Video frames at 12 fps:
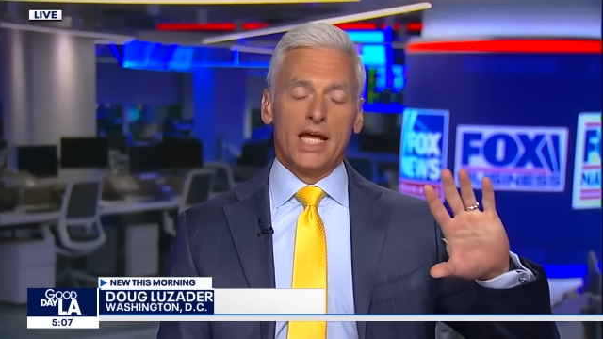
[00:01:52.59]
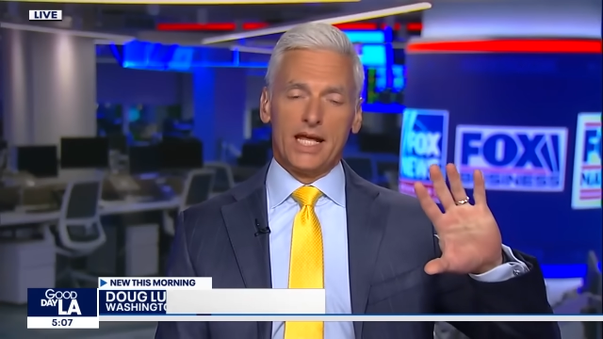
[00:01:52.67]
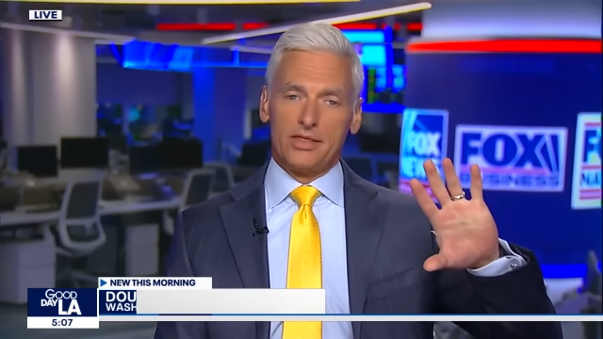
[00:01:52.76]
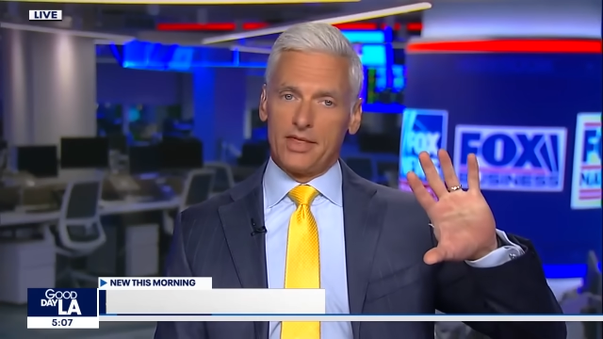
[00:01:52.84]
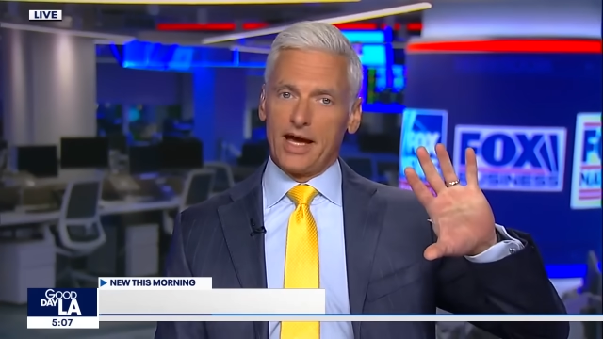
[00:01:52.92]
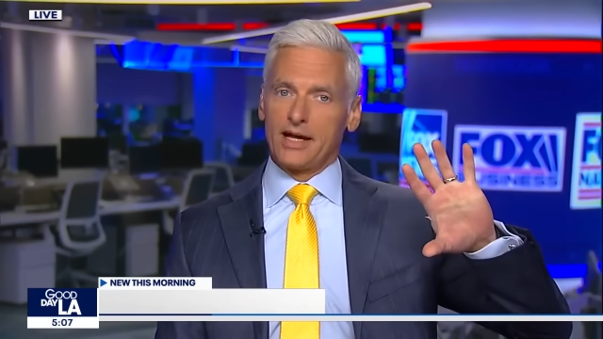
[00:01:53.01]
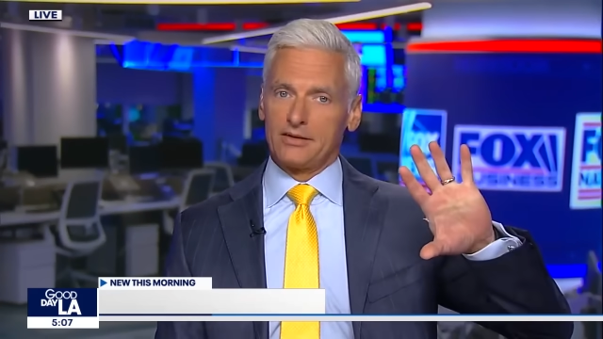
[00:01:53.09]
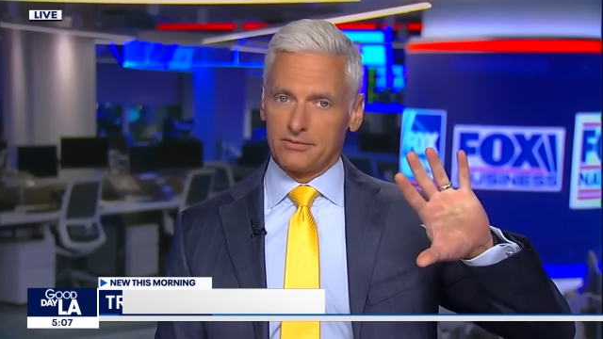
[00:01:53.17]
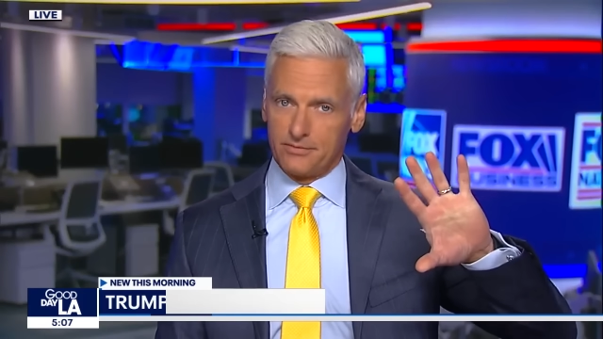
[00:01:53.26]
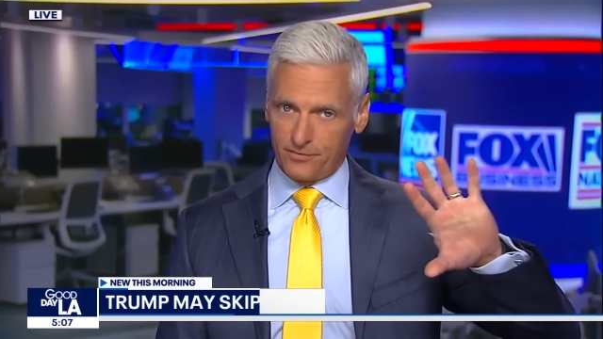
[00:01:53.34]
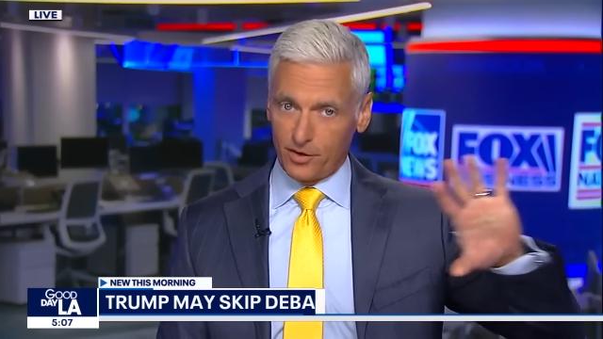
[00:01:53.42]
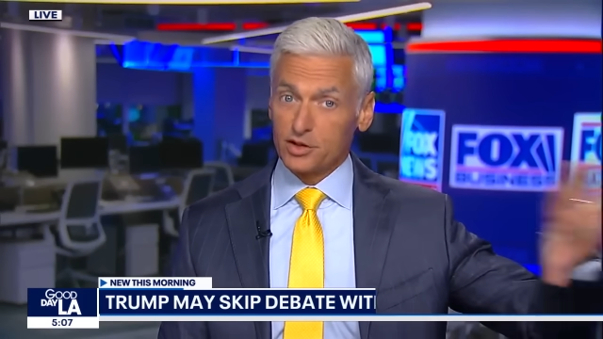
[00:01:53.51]
In that
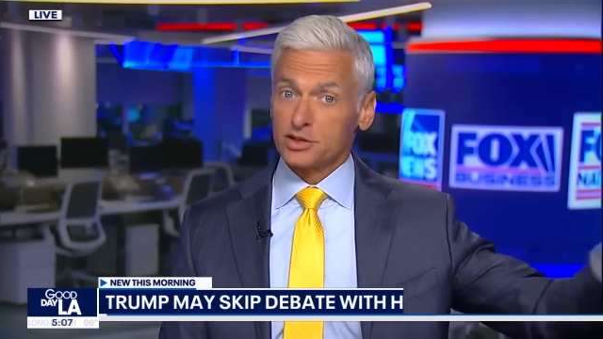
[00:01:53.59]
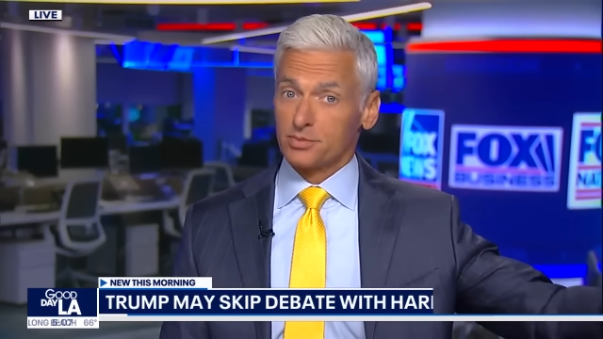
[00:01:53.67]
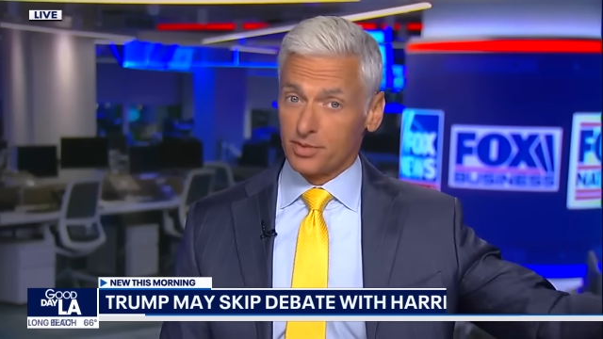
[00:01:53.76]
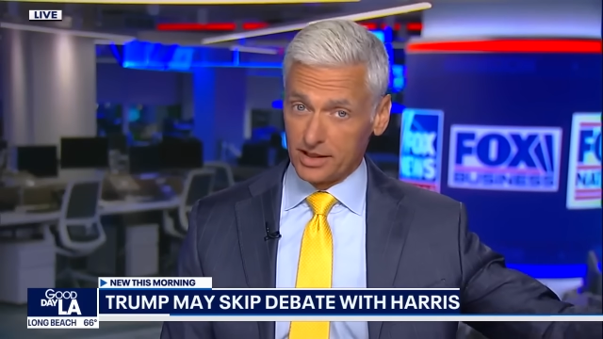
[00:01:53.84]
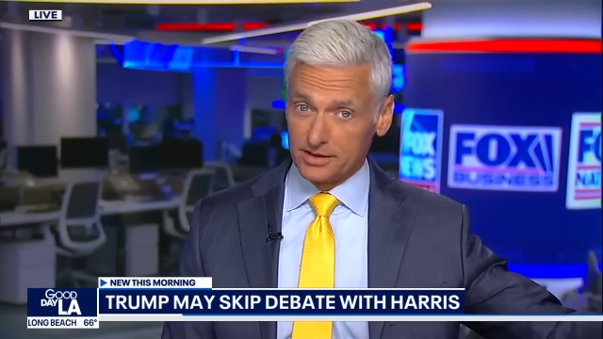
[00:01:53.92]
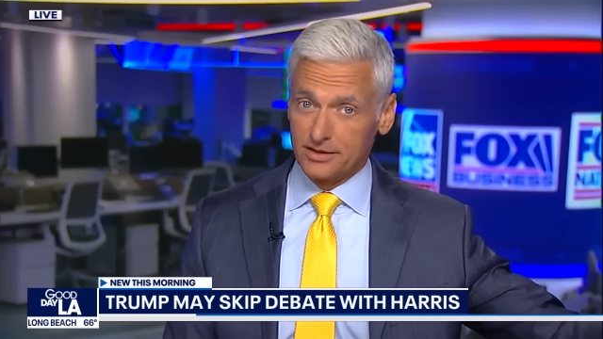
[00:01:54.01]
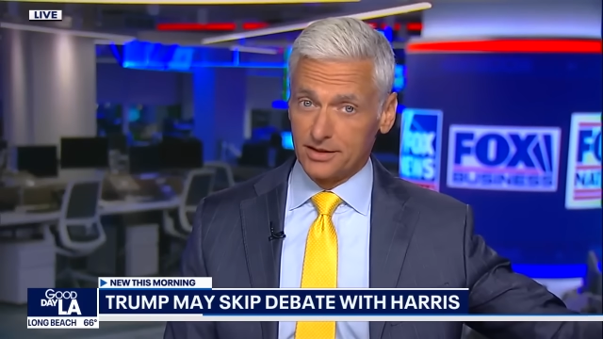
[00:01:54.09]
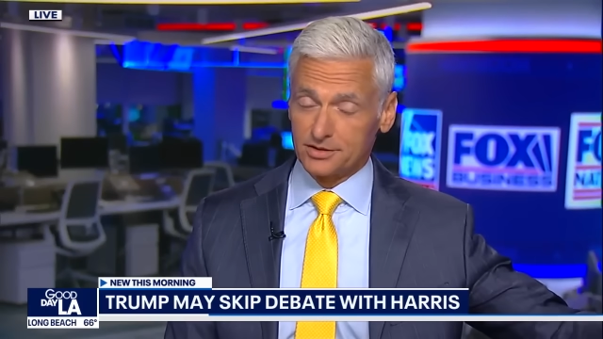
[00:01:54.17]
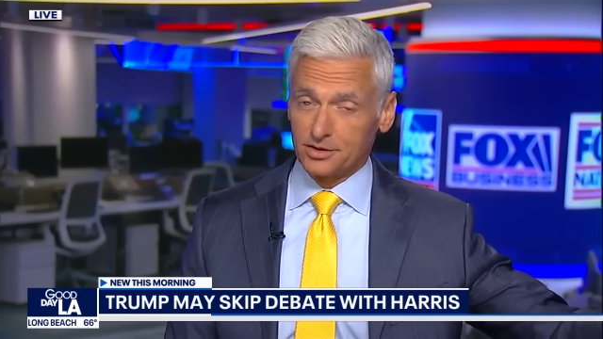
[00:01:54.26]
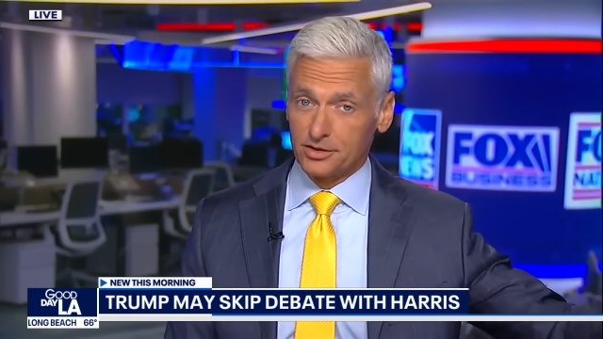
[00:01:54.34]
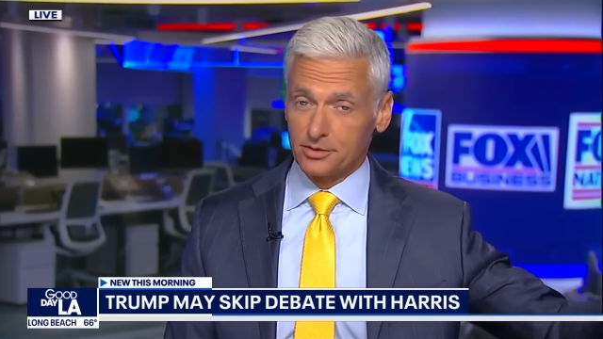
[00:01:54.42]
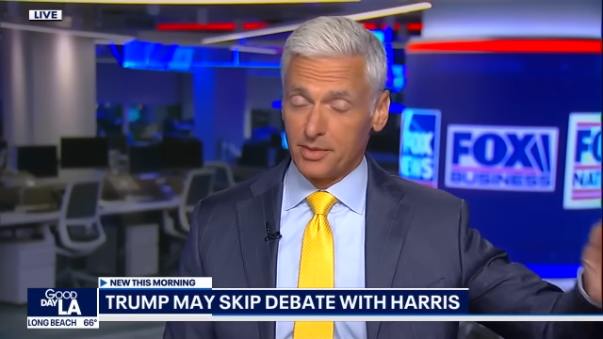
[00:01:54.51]
first
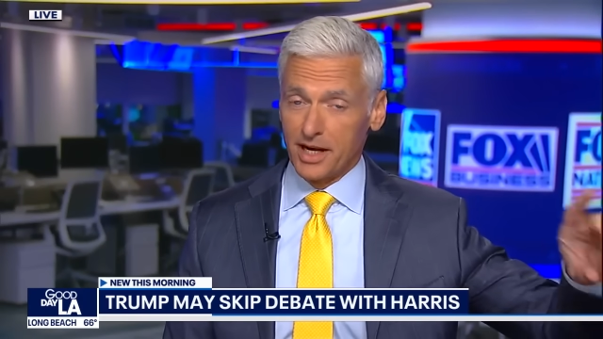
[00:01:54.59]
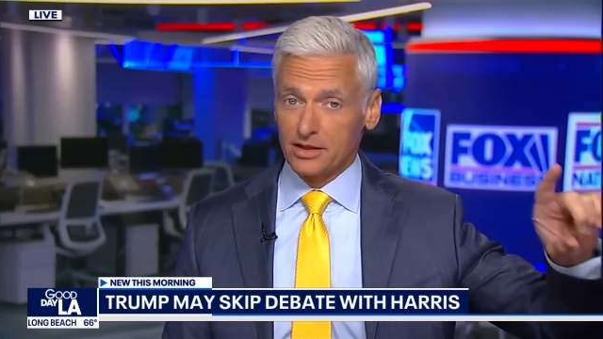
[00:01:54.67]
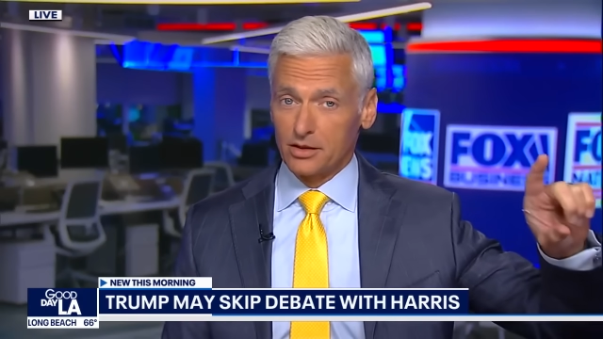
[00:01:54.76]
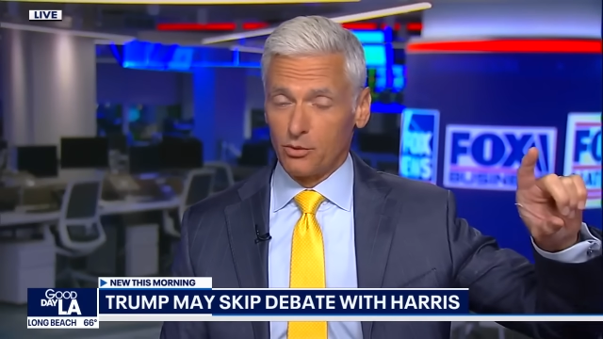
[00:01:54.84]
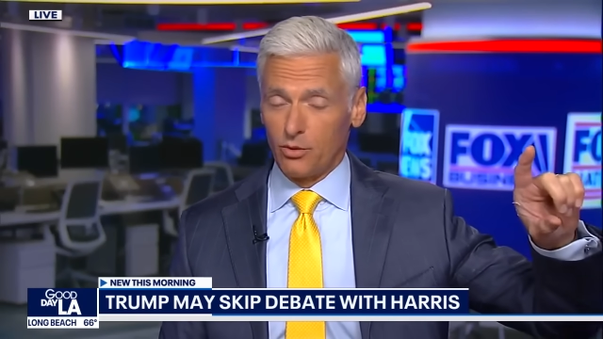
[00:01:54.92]
presidential debate,